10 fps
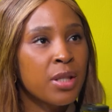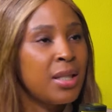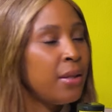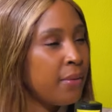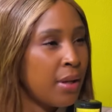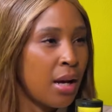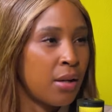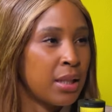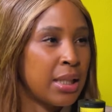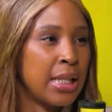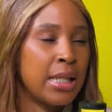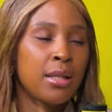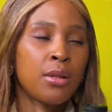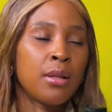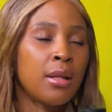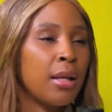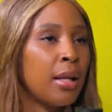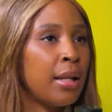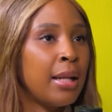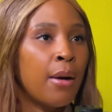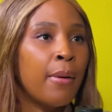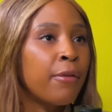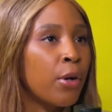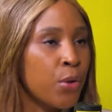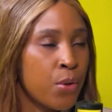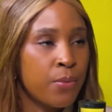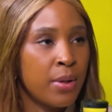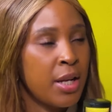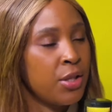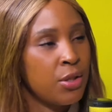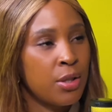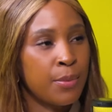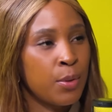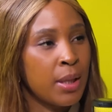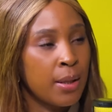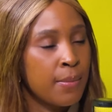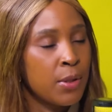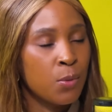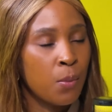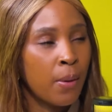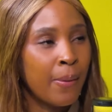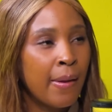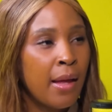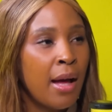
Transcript: TV houses, and now I've got good relationships with them as well